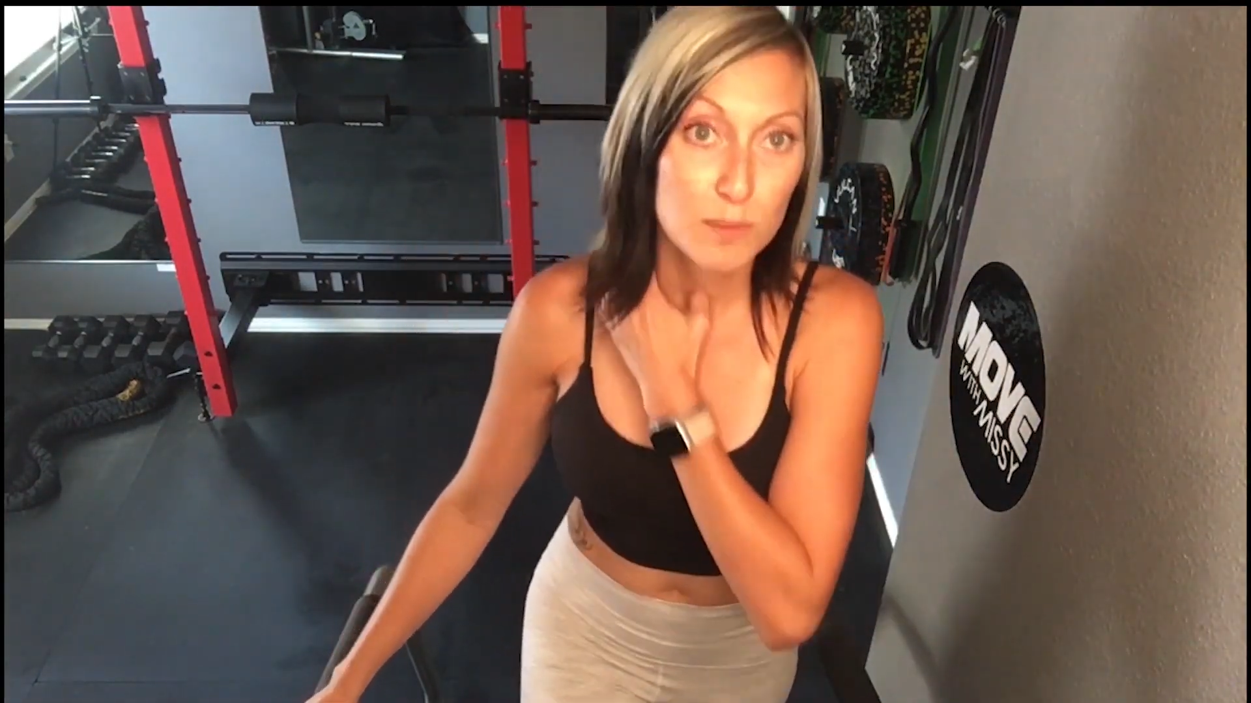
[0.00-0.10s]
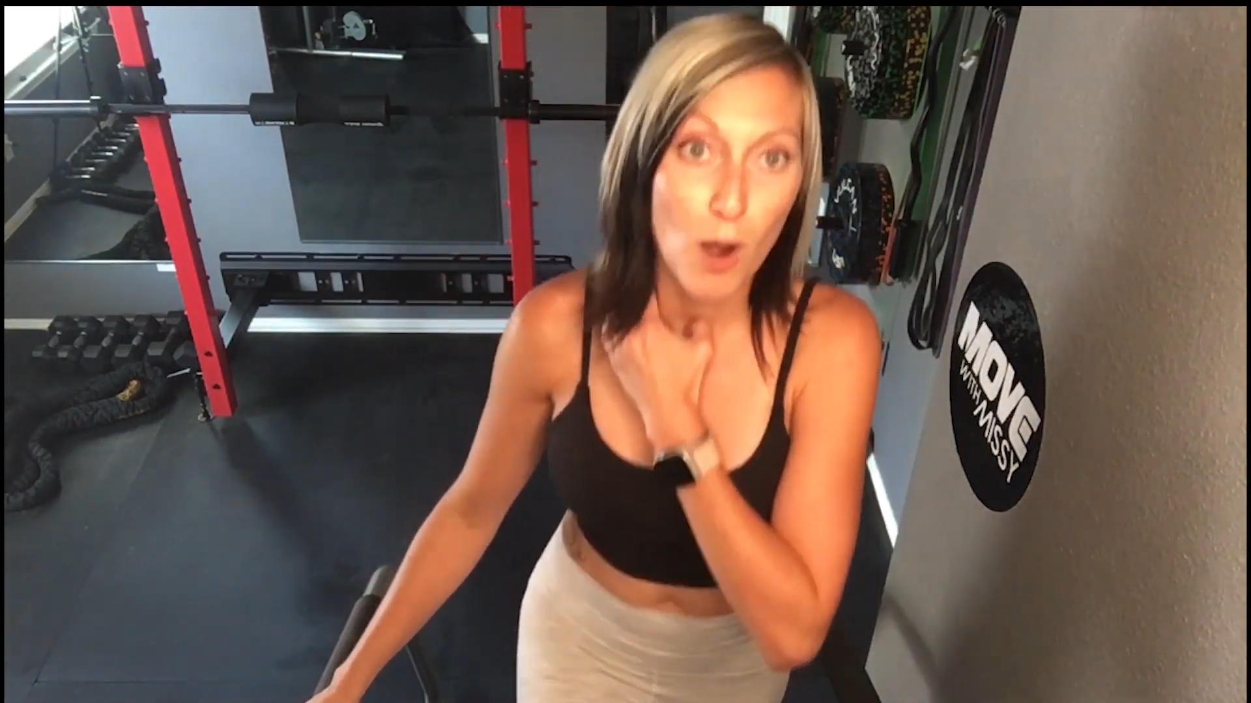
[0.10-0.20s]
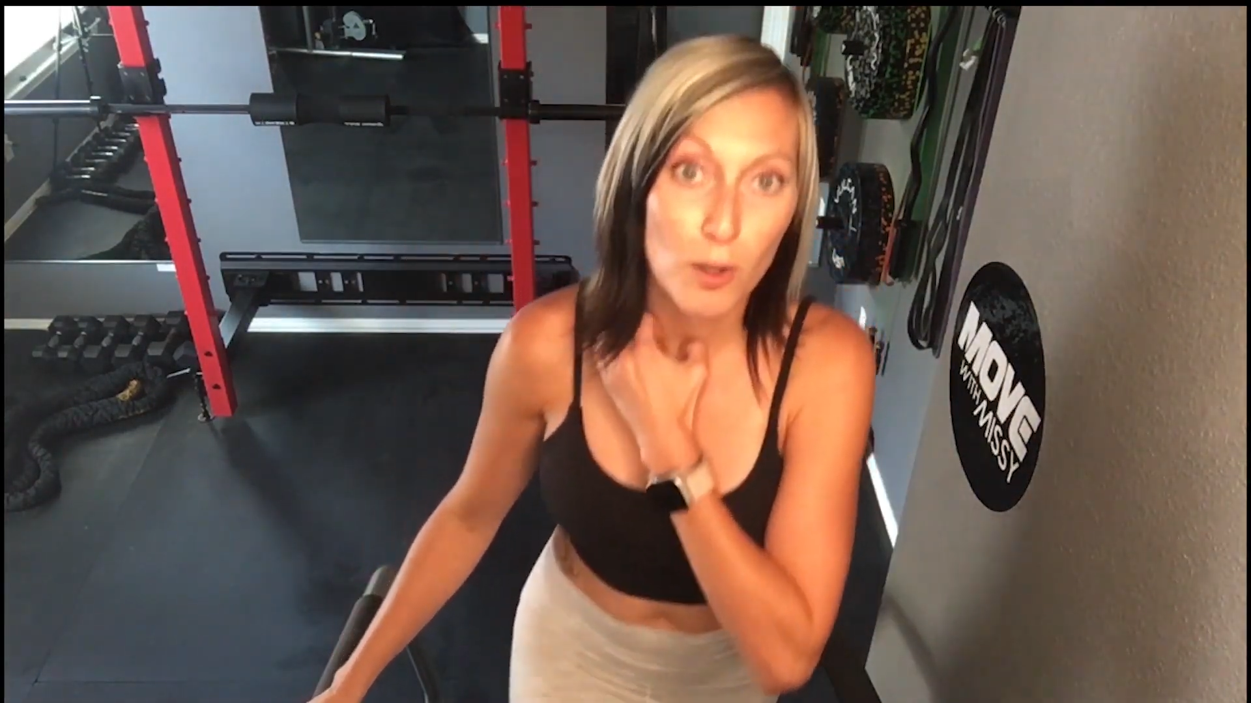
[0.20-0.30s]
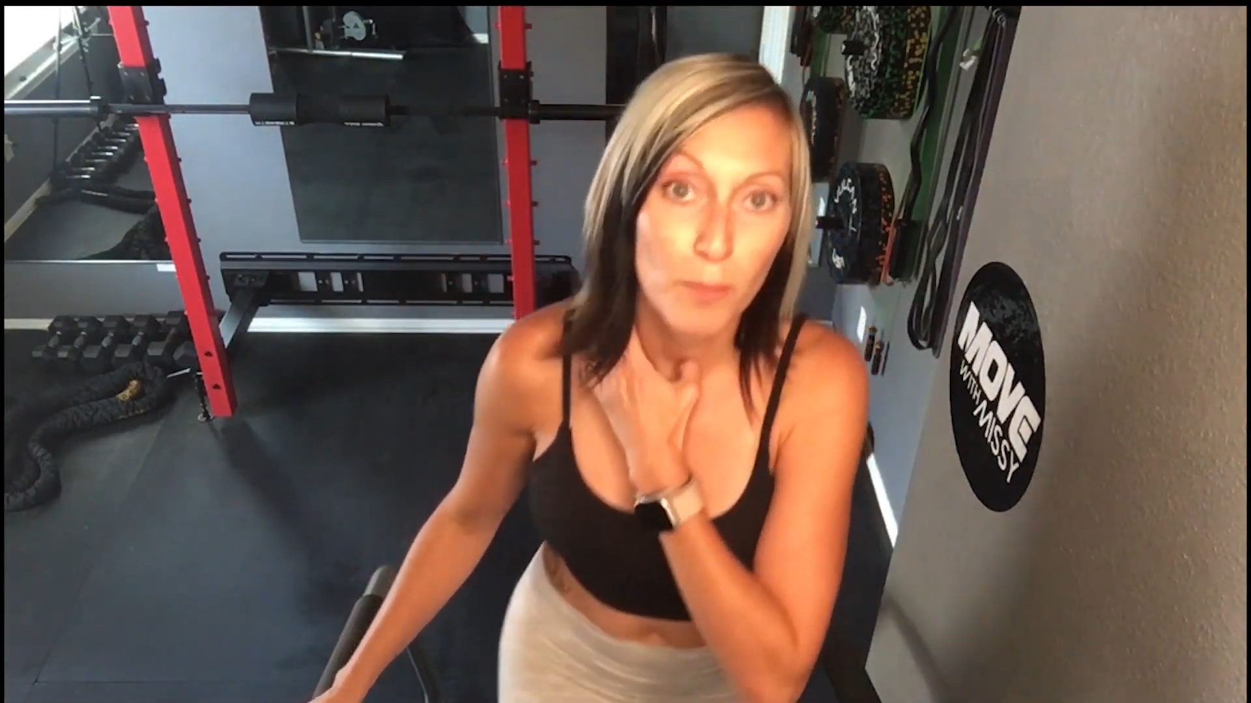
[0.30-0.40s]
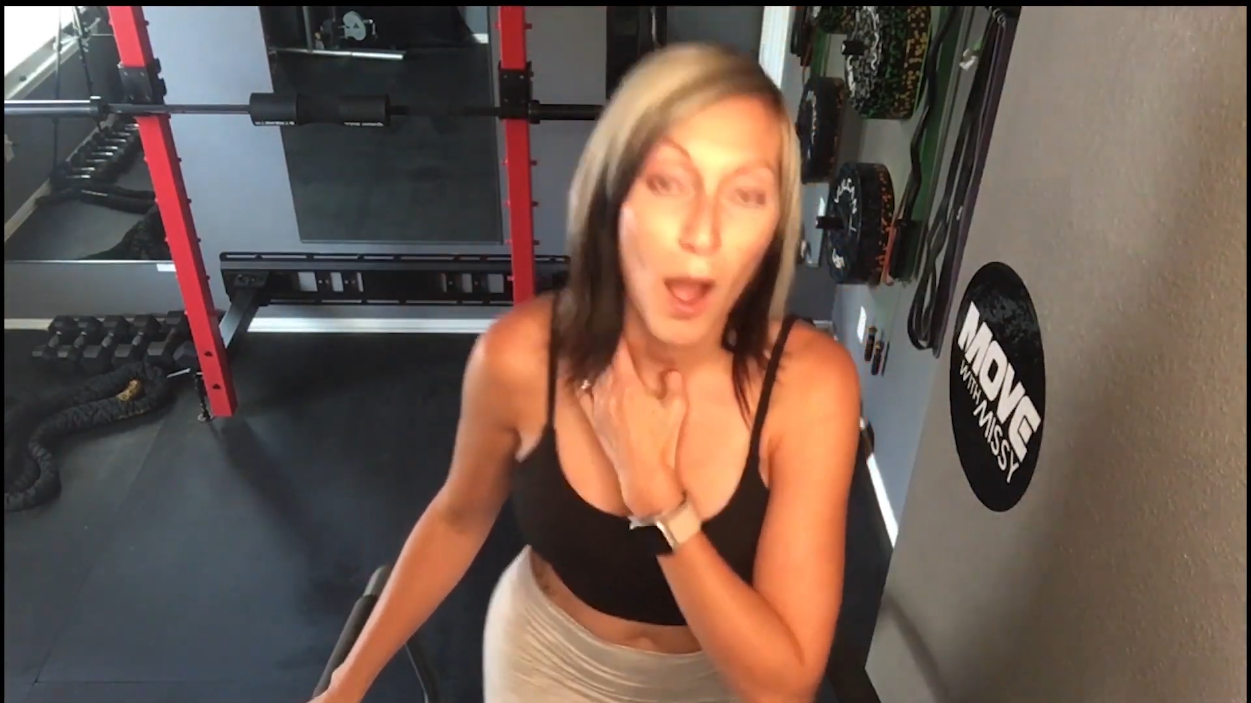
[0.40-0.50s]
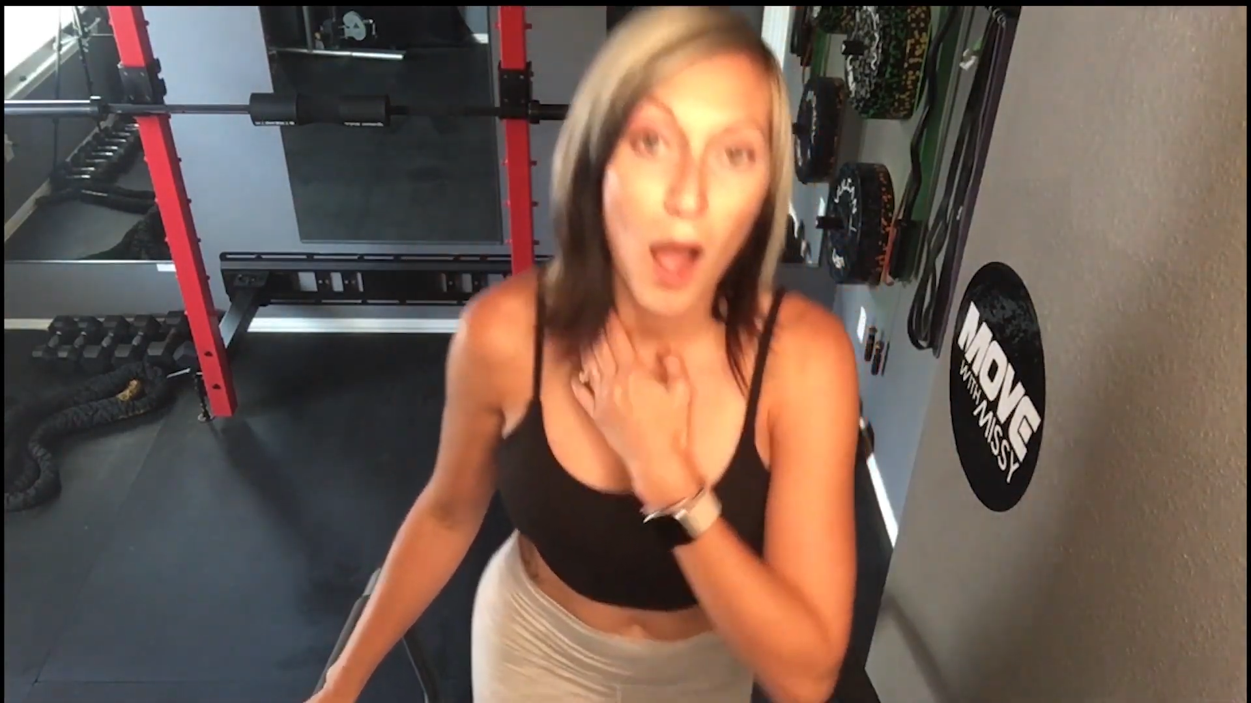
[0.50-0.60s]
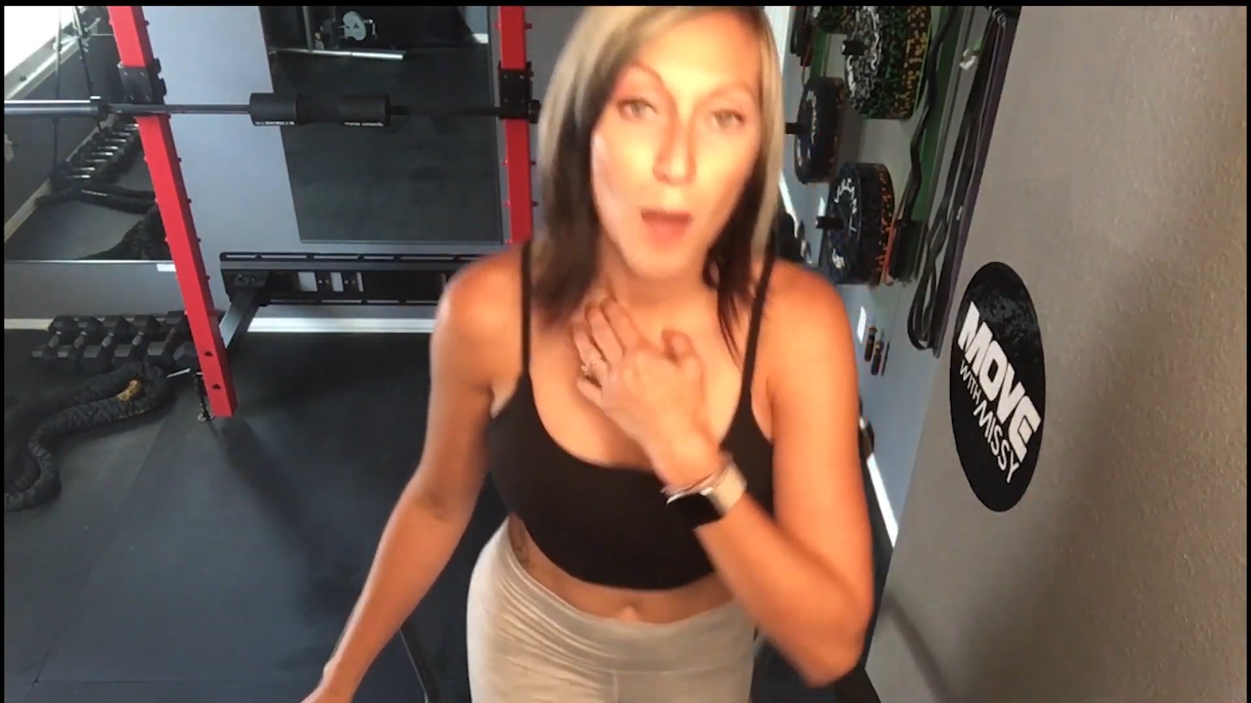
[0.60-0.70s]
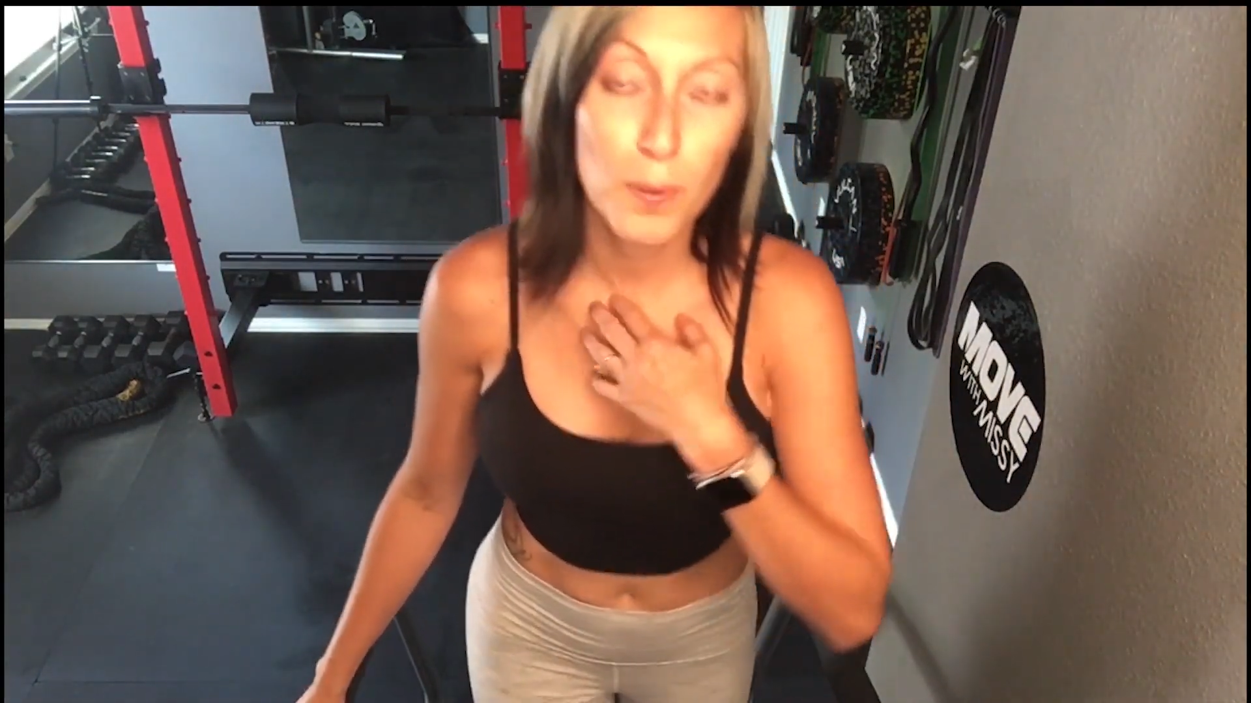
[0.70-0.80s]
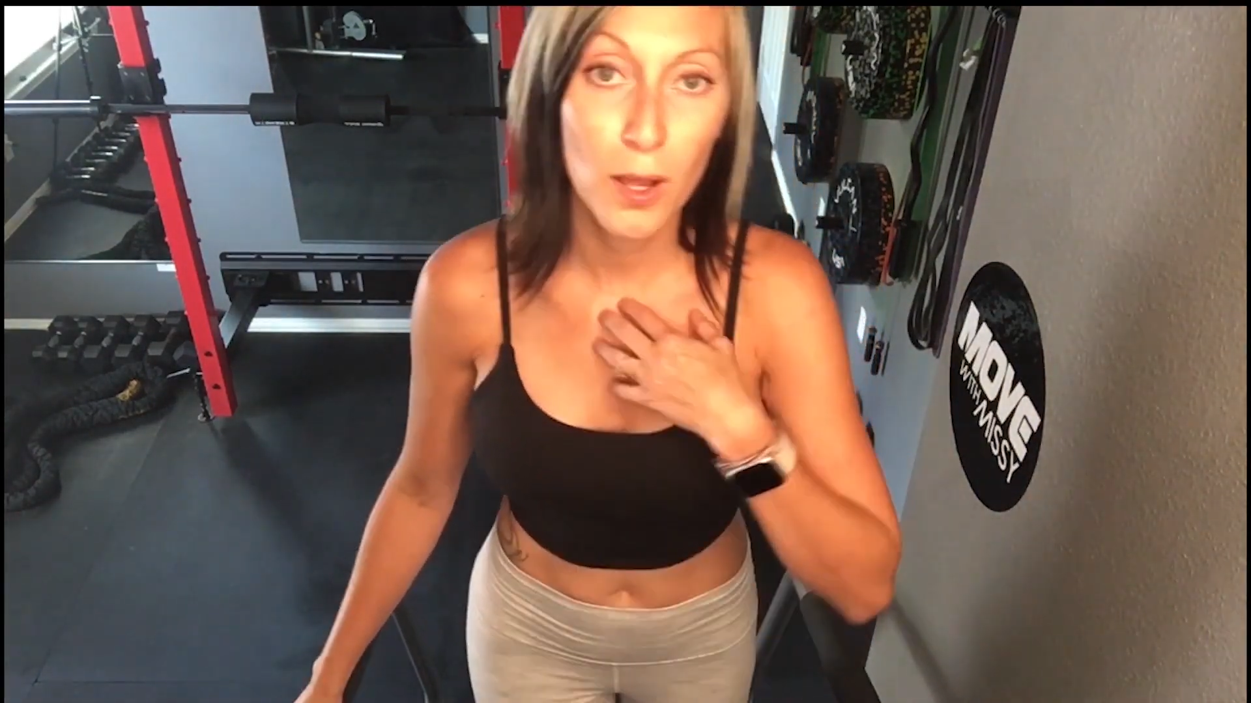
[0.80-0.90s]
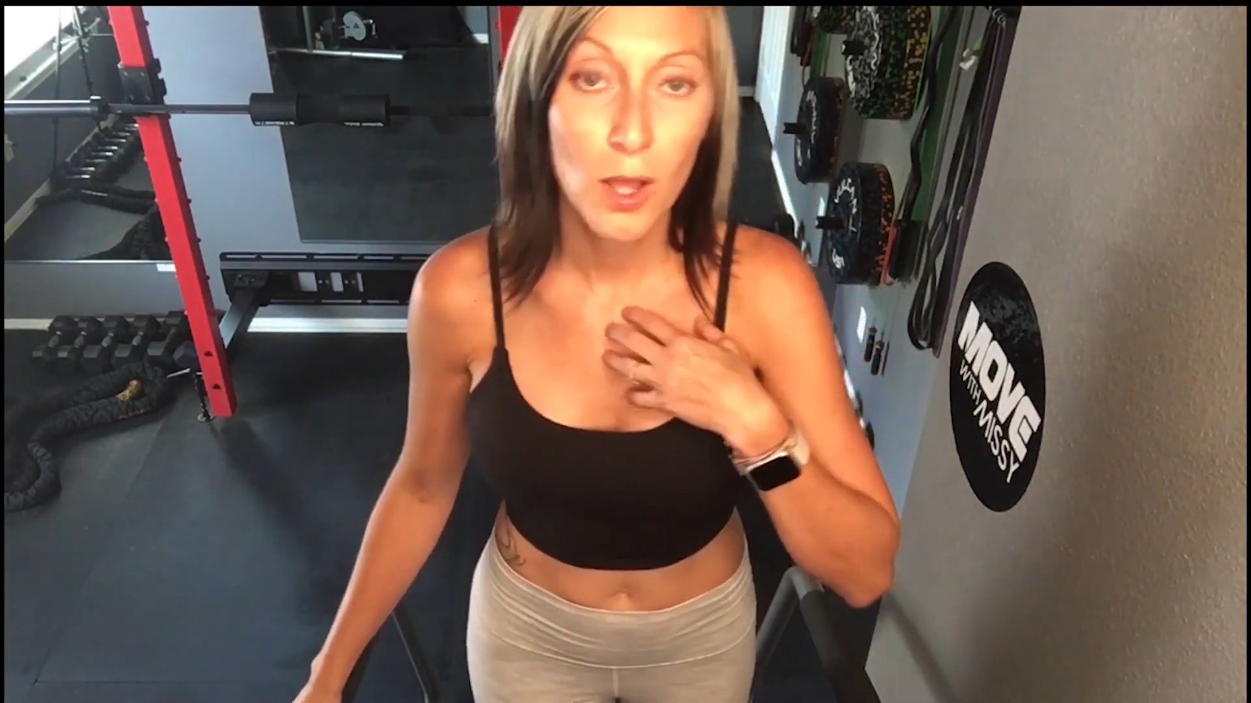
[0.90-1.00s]
Smart
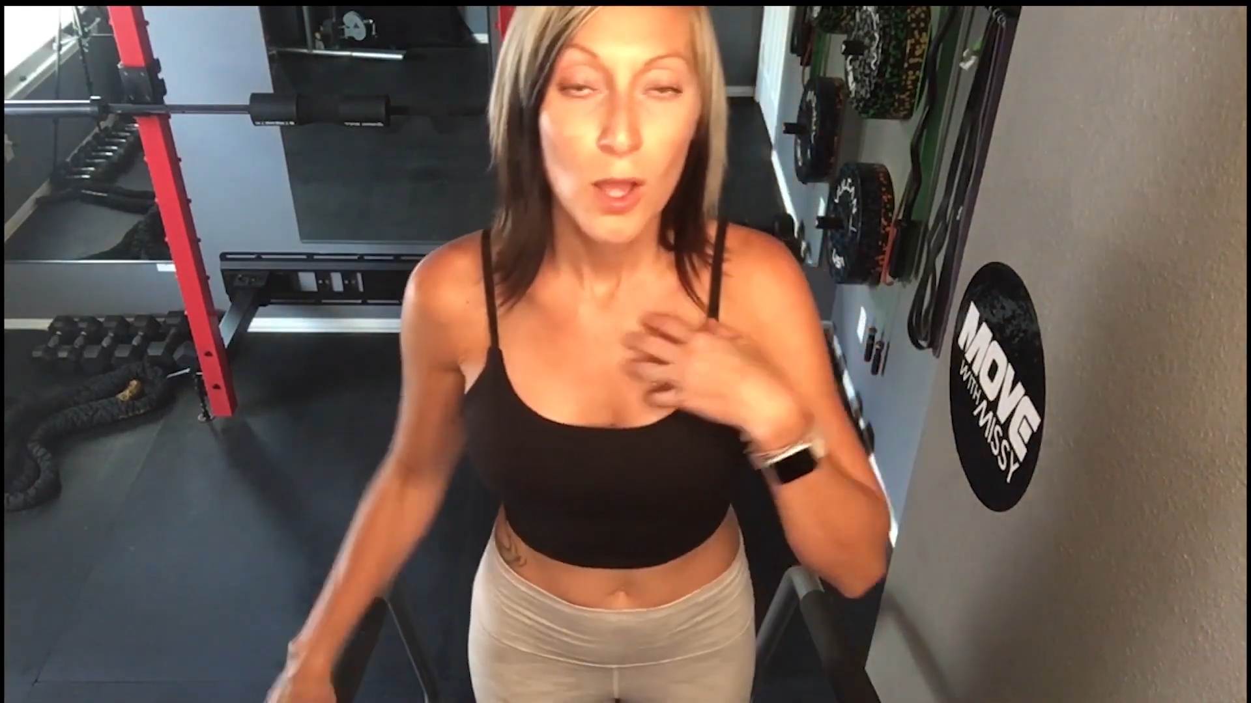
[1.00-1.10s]
Pop